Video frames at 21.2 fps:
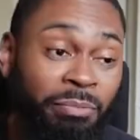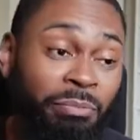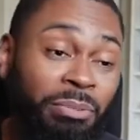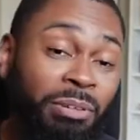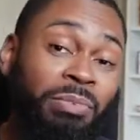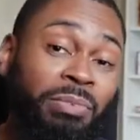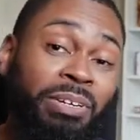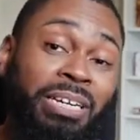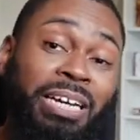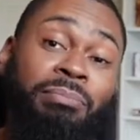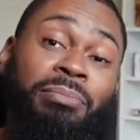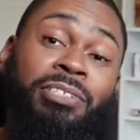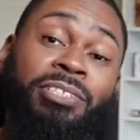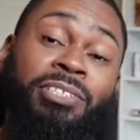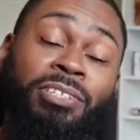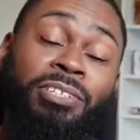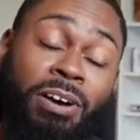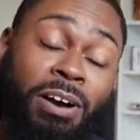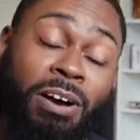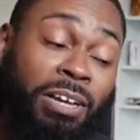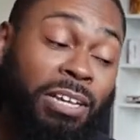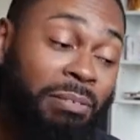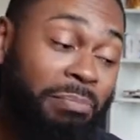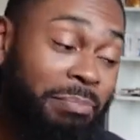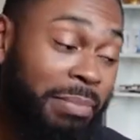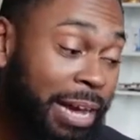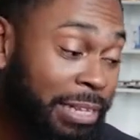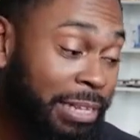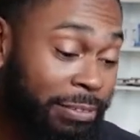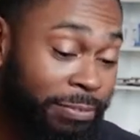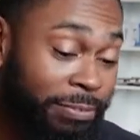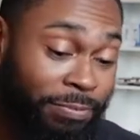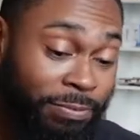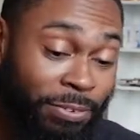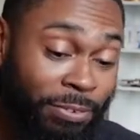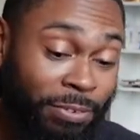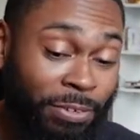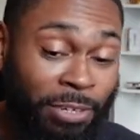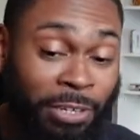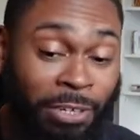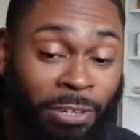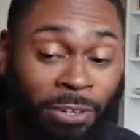People have been talking about it
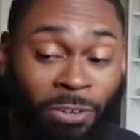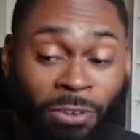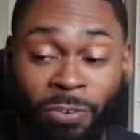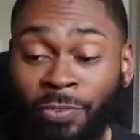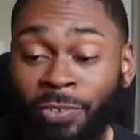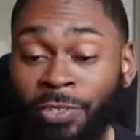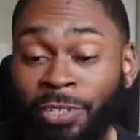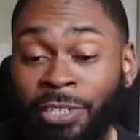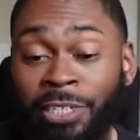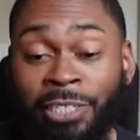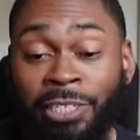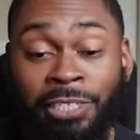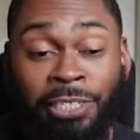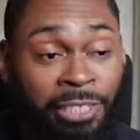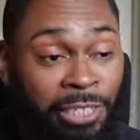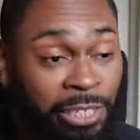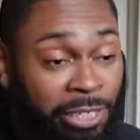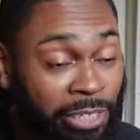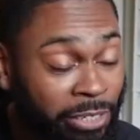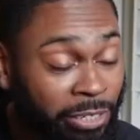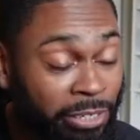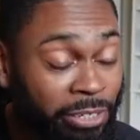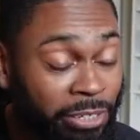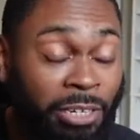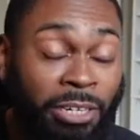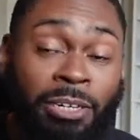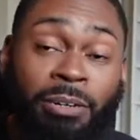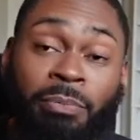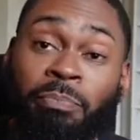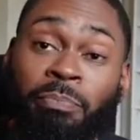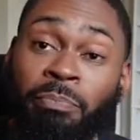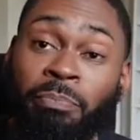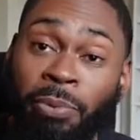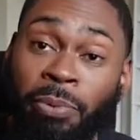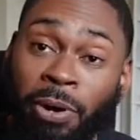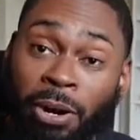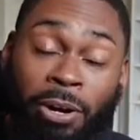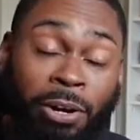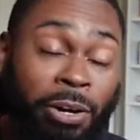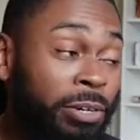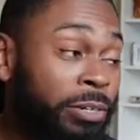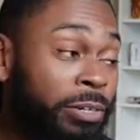for over a year.
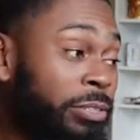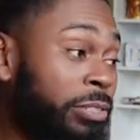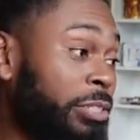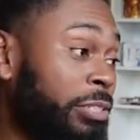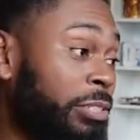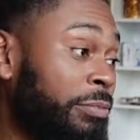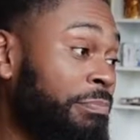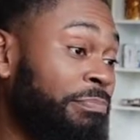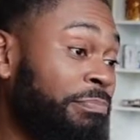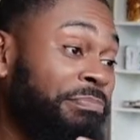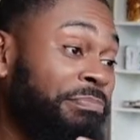Bars,